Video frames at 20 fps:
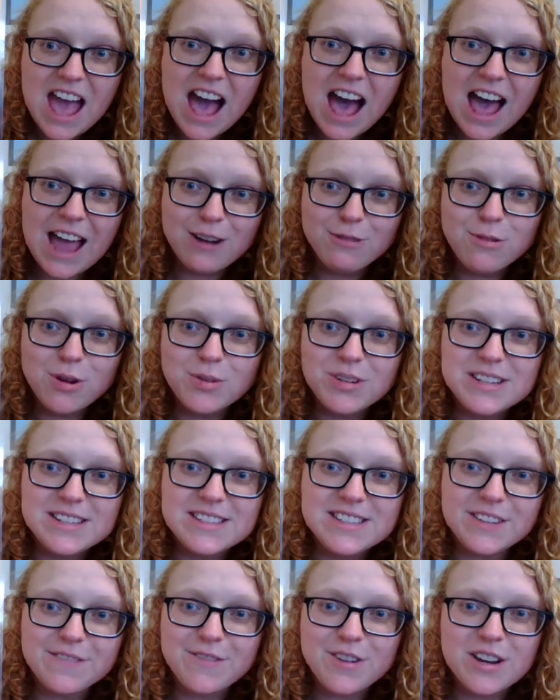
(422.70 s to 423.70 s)
wrote a
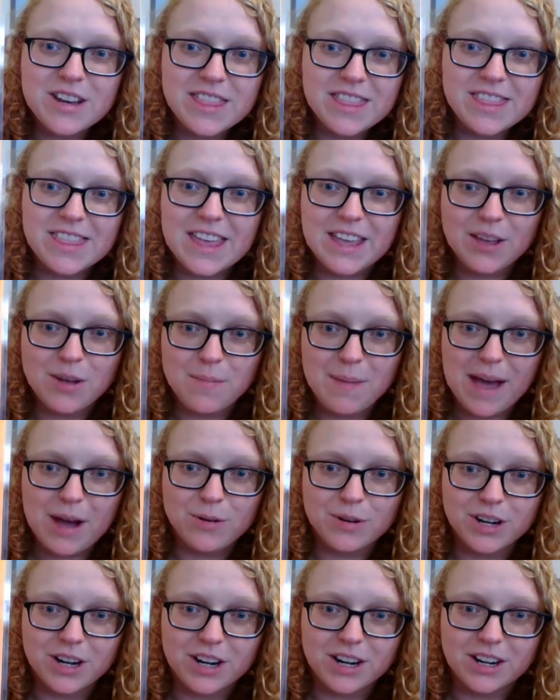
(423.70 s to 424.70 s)
different thing
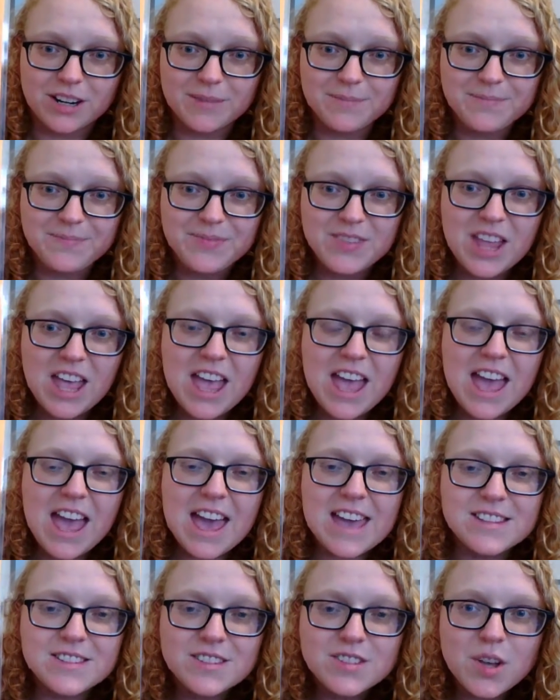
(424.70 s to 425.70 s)
about her.
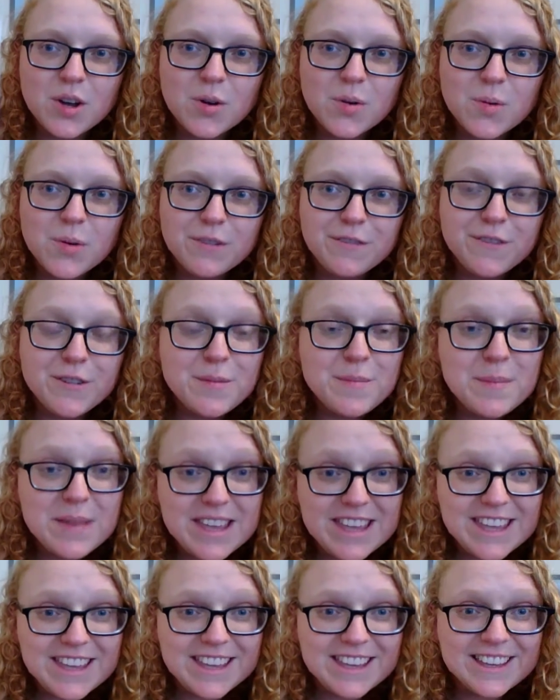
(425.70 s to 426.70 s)
And so for
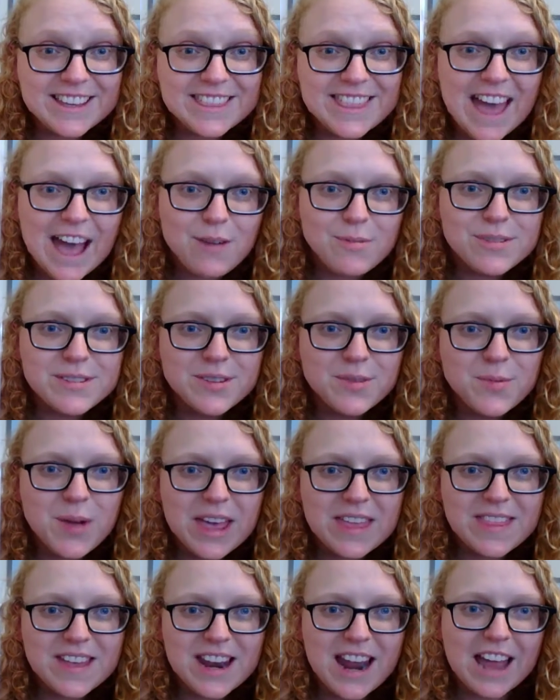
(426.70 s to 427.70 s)
me, that was a
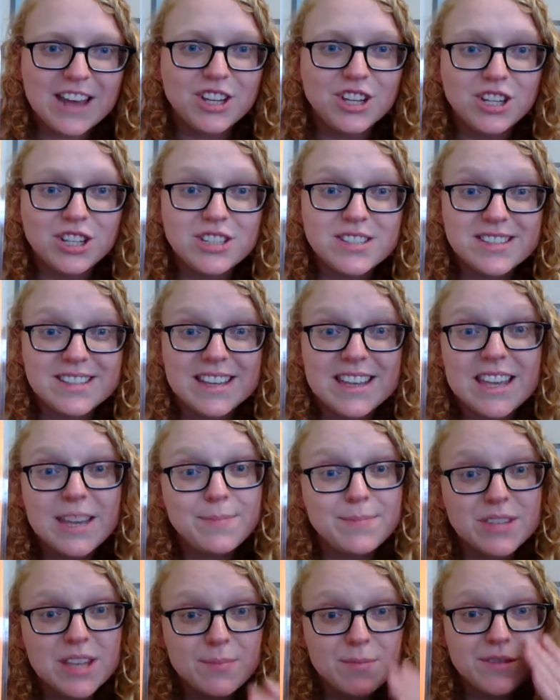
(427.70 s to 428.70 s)
way that I could
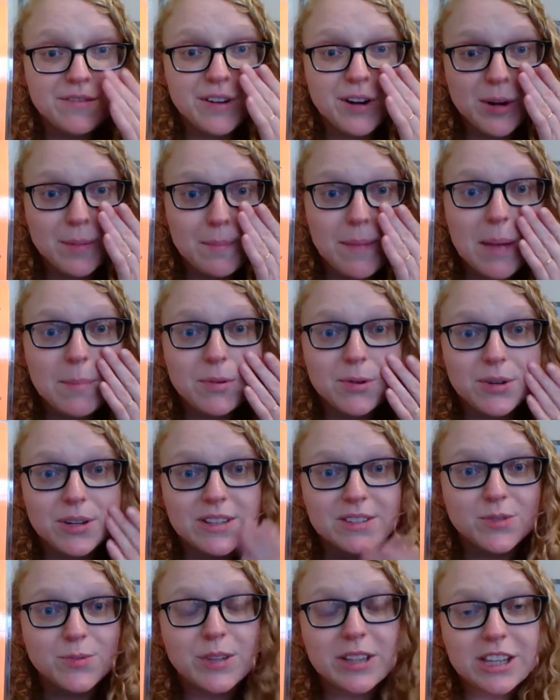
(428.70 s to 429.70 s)
keep some of her
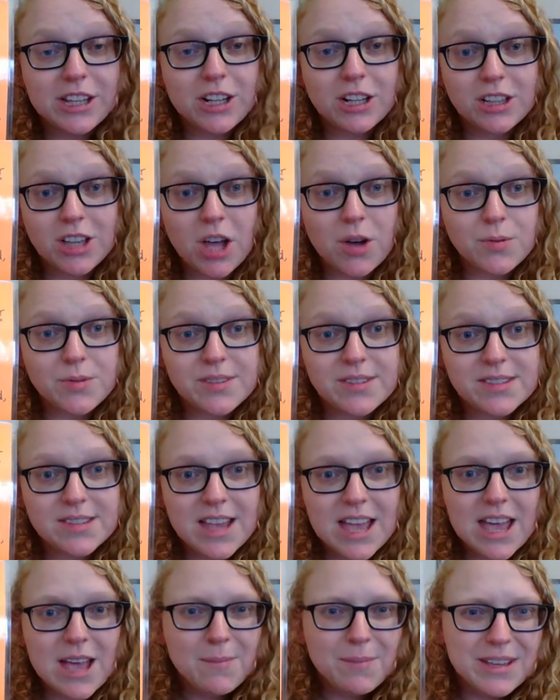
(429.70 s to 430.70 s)
memories really close,
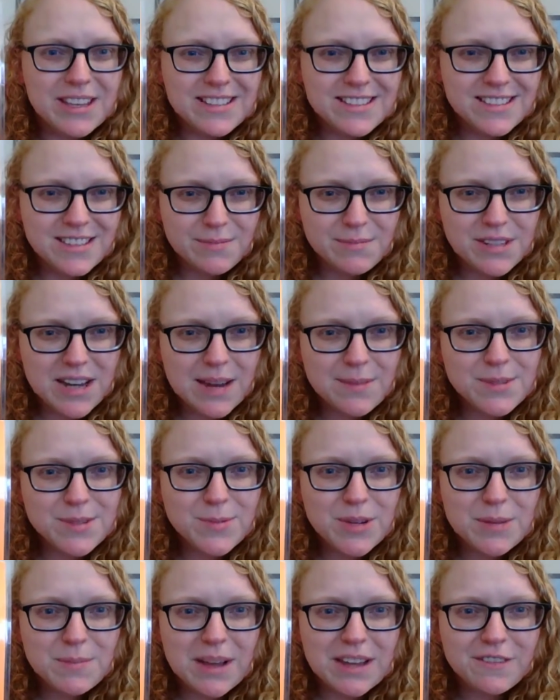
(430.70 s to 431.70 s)
because sometimes
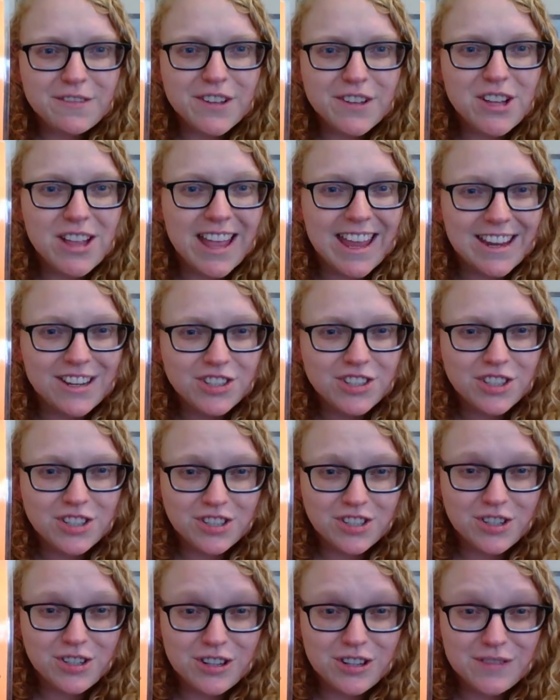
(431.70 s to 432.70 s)
we might feel
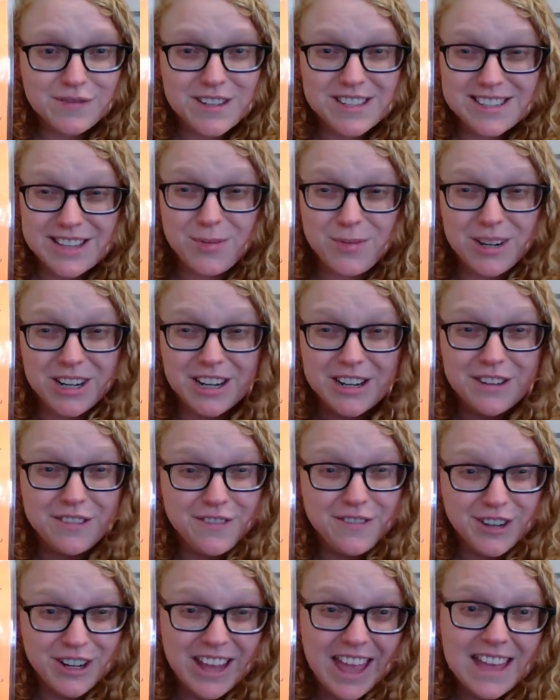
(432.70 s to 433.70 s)
anxious or nervous that we're going to
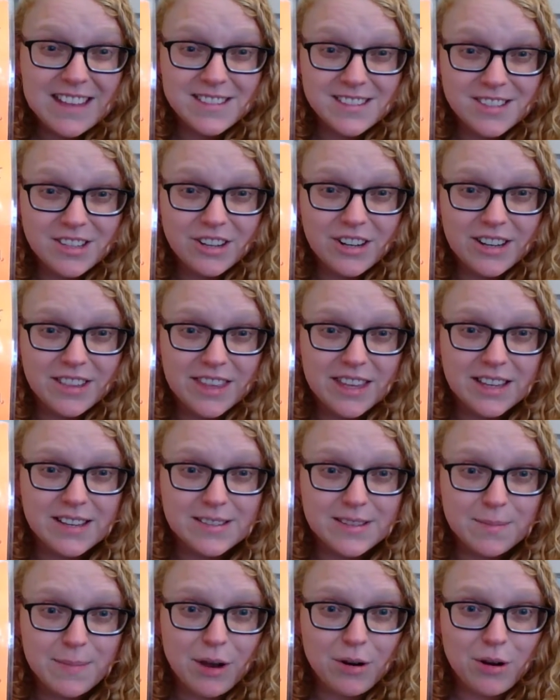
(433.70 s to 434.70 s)
forget certain
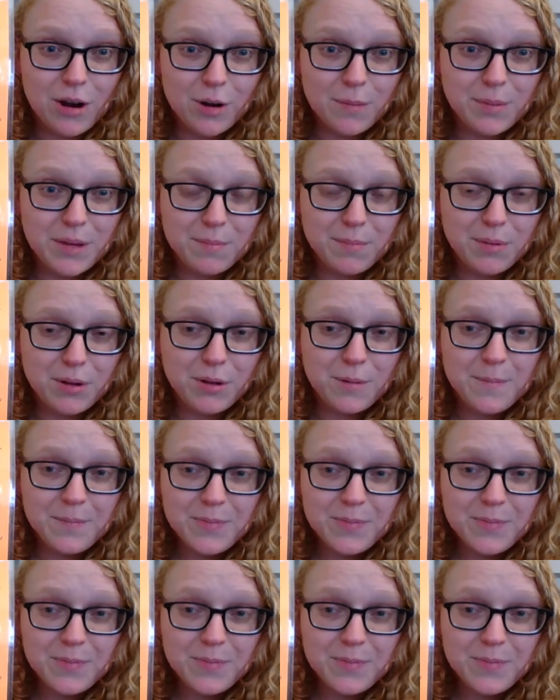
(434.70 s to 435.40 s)
things about our people.